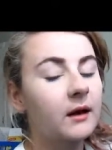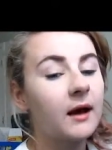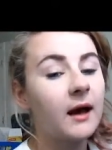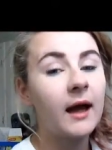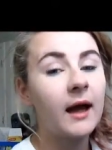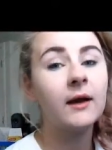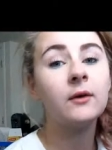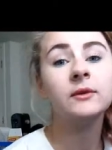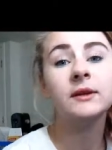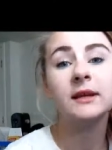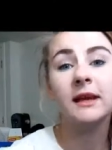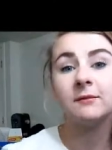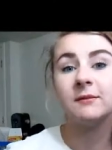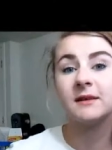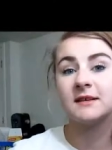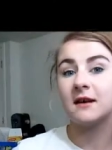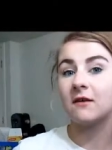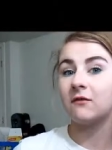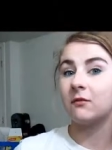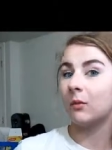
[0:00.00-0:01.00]
I only gave
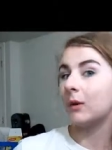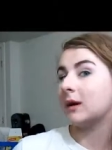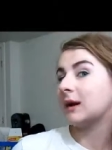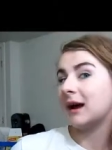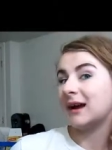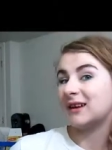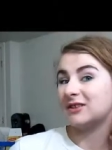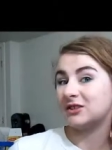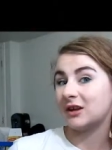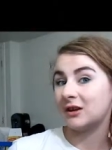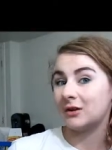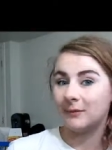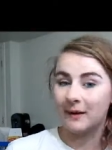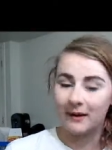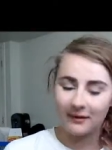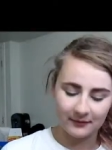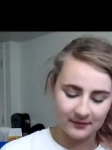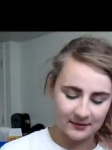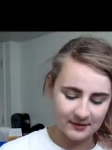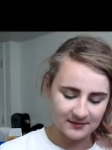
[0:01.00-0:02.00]
myself one eyeshadow
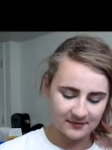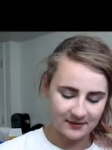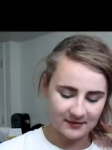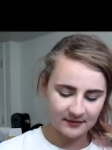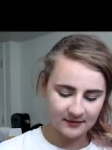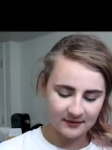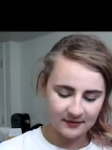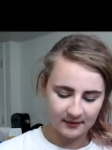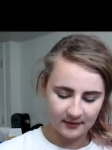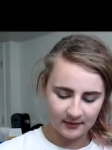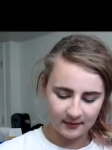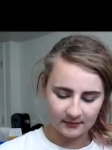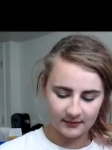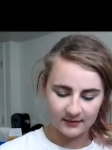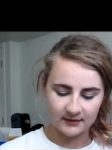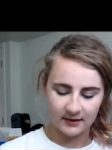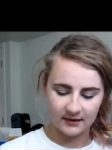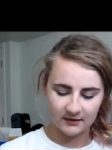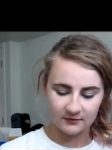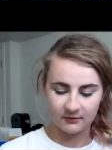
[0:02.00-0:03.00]
palette this month,
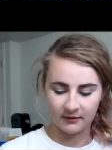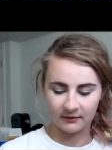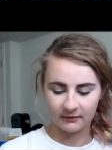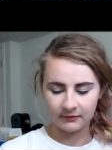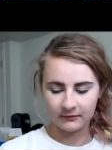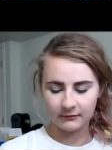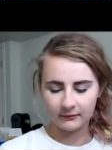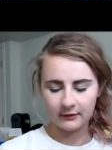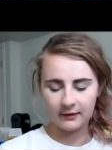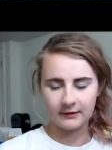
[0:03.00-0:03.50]
this last month,